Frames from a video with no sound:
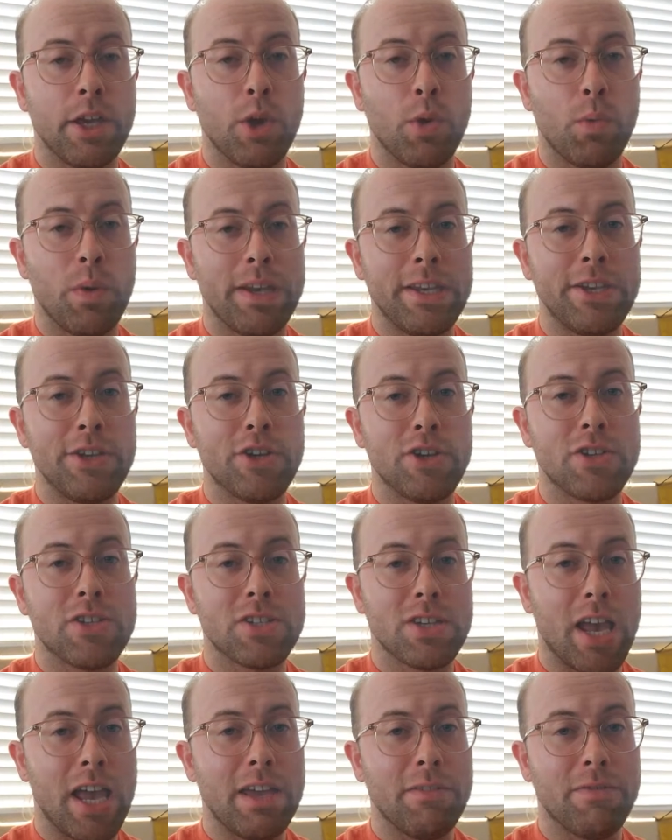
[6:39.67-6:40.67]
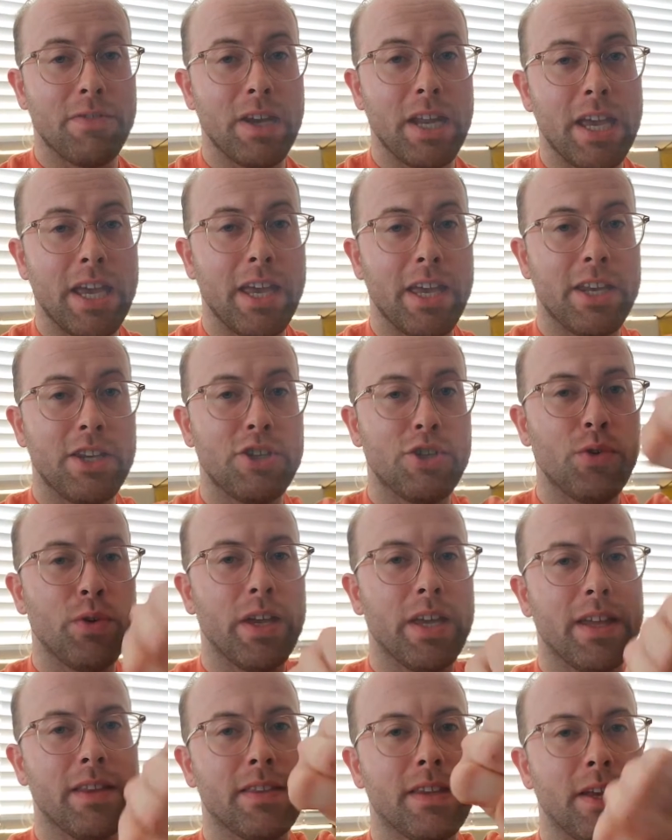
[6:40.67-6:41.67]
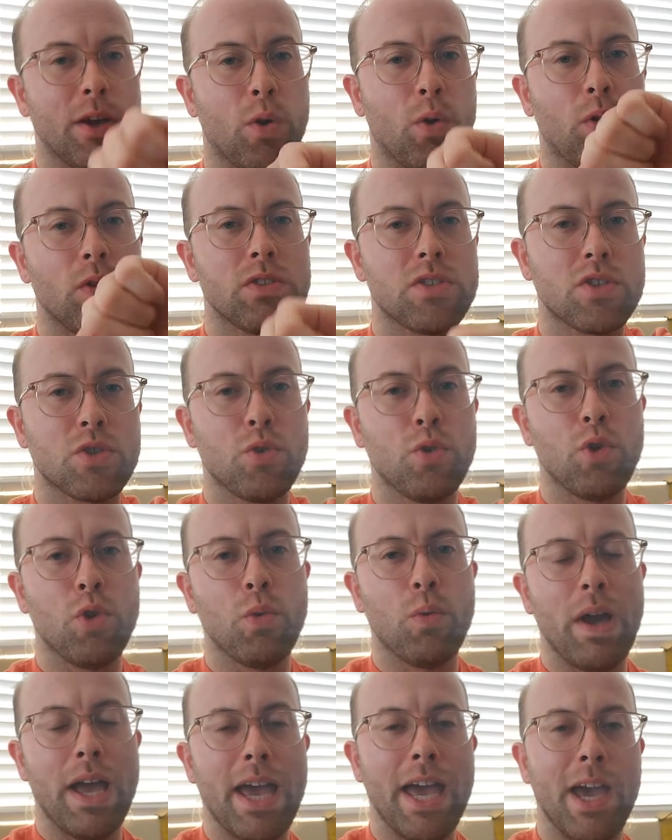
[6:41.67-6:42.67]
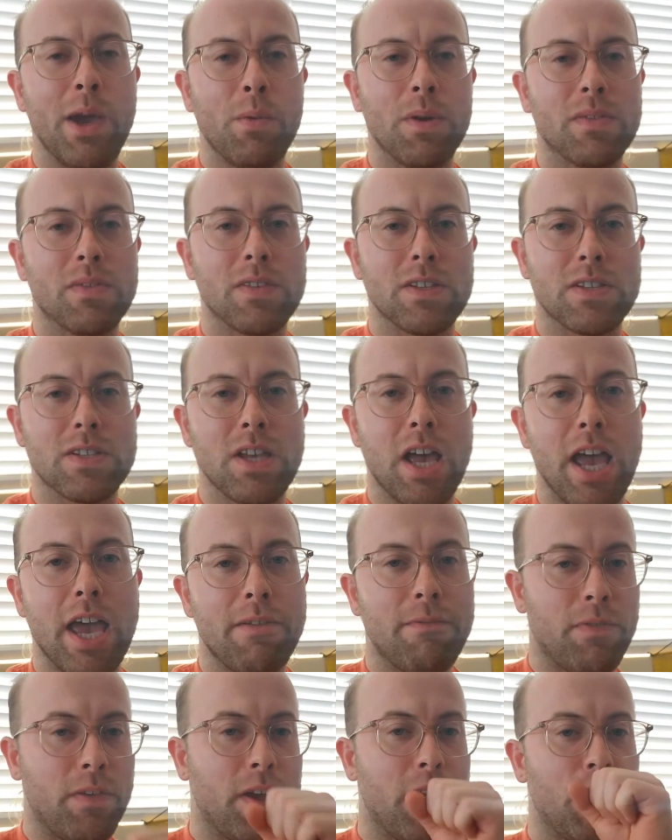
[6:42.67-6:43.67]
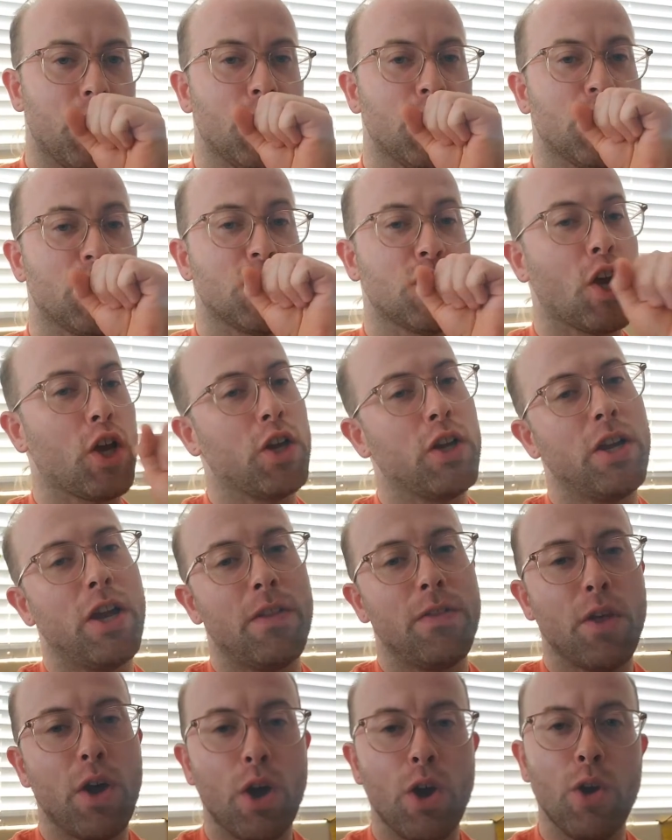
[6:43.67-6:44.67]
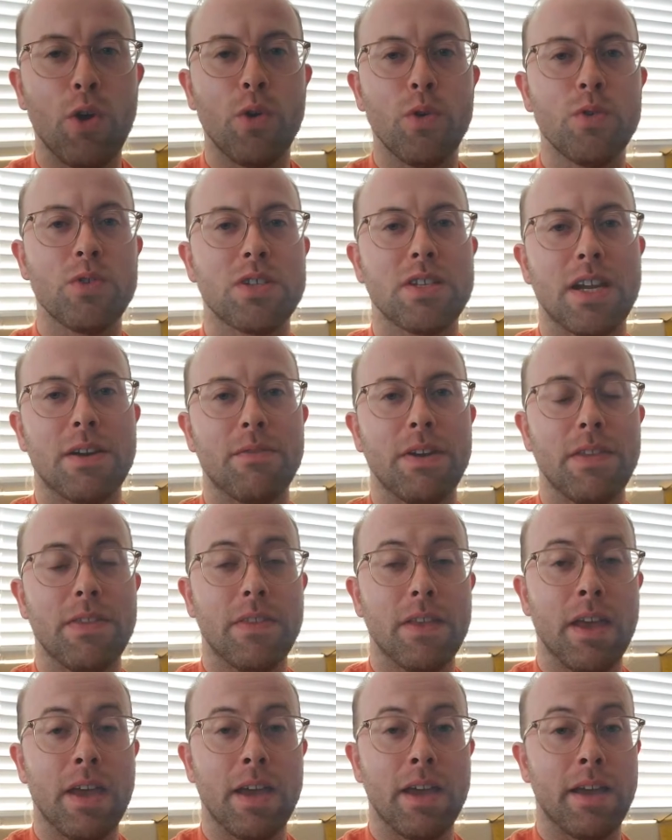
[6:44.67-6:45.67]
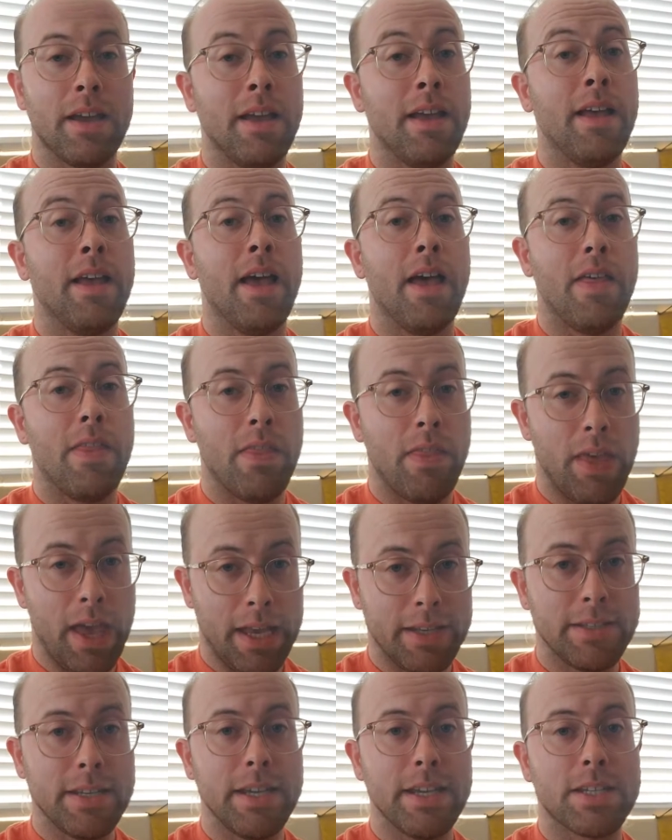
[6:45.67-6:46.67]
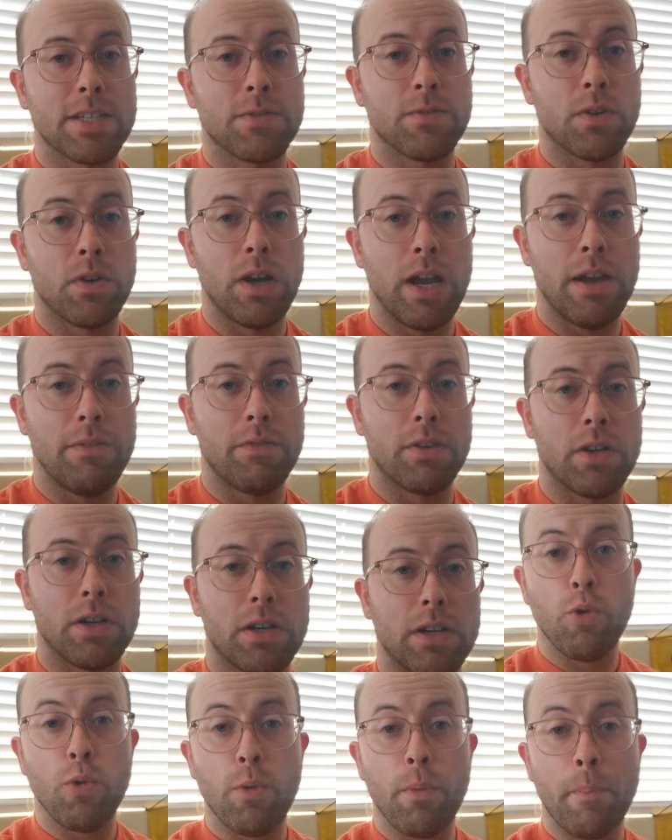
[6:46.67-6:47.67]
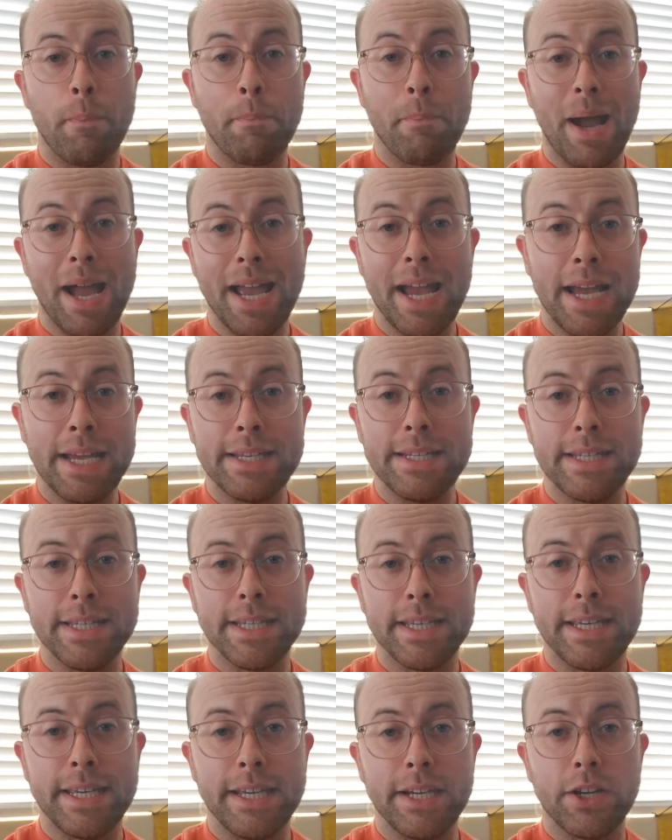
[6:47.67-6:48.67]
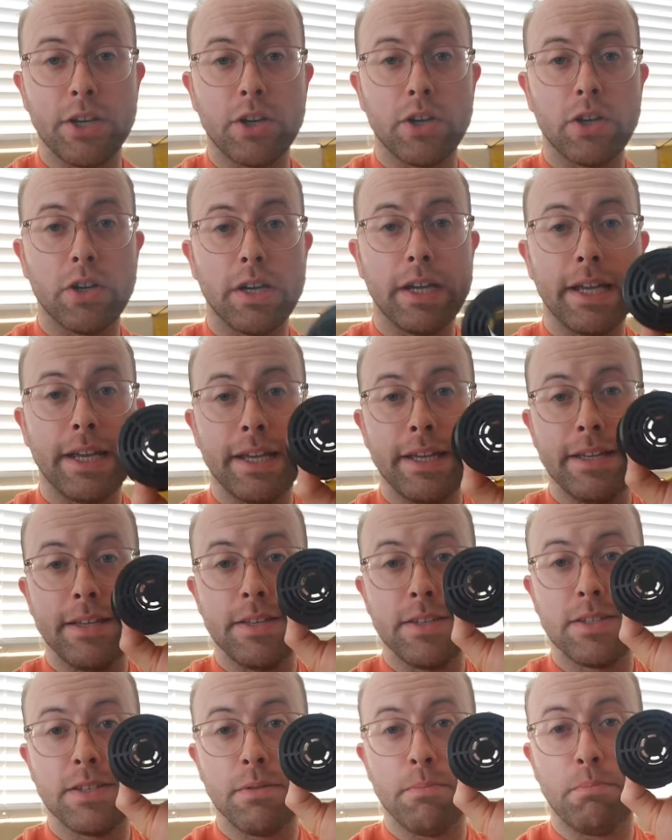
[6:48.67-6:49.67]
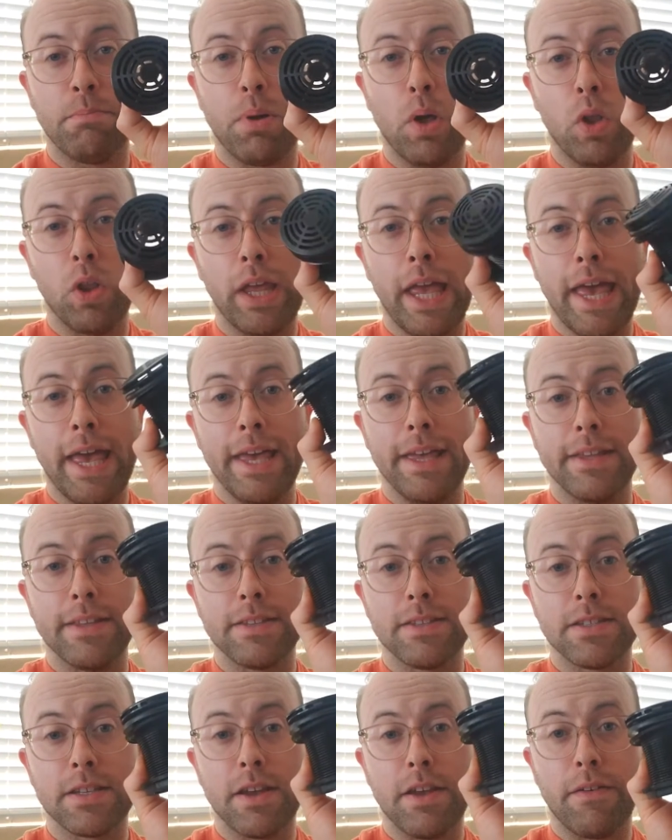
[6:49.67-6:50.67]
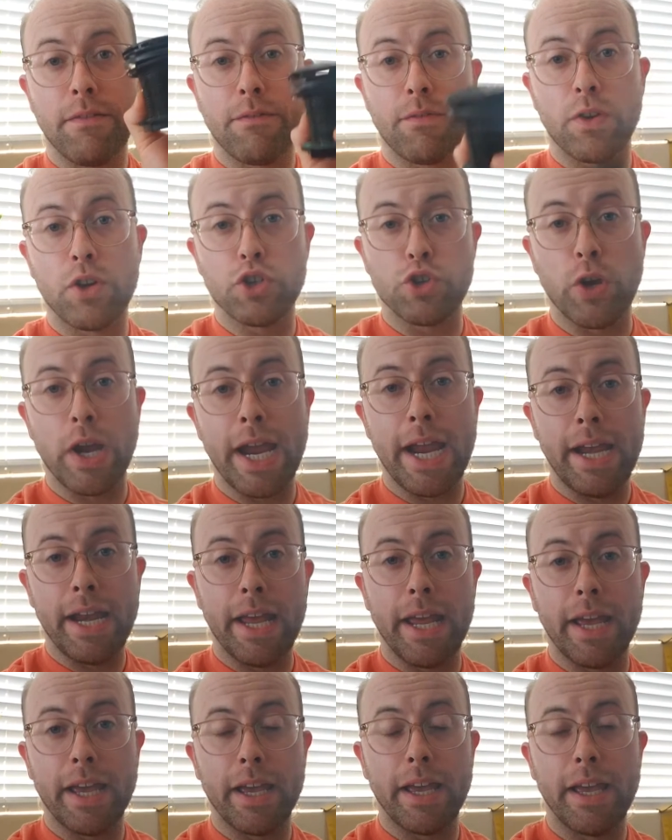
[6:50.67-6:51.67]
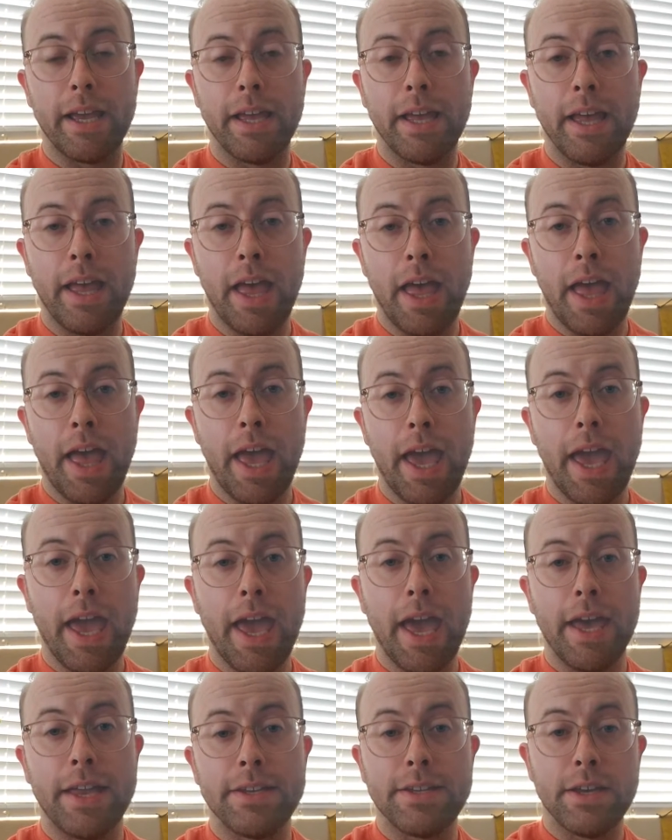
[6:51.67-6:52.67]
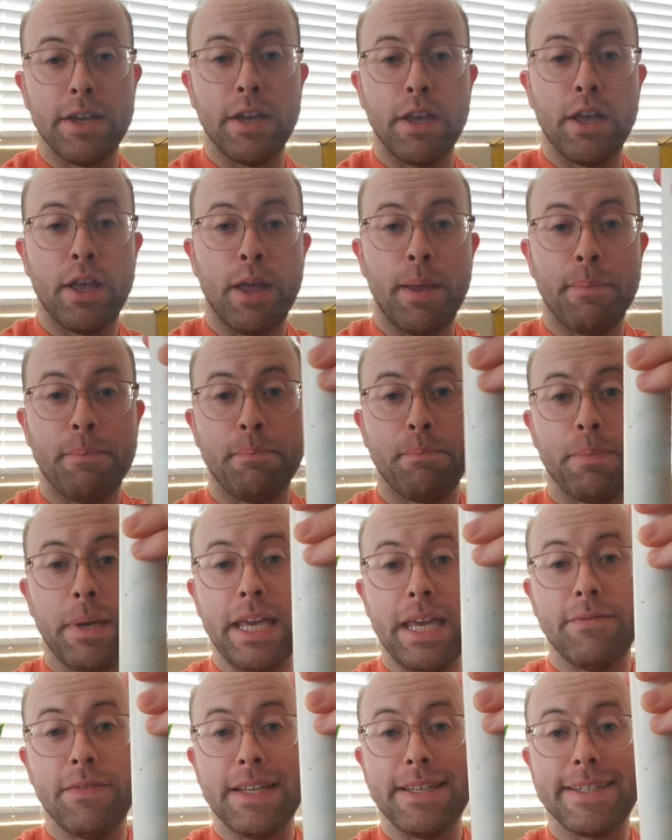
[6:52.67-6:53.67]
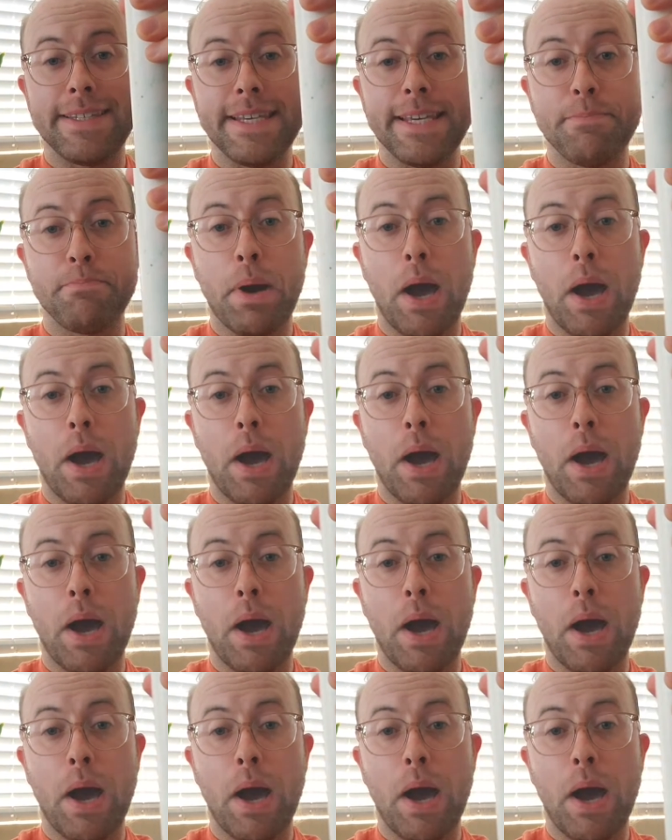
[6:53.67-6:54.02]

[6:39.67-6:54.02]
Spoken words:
when you're siphoning and doing it the old school way with the siphon and sucking on the hose and everything, that takes forever. My idea here is bulkheads for draining and PVC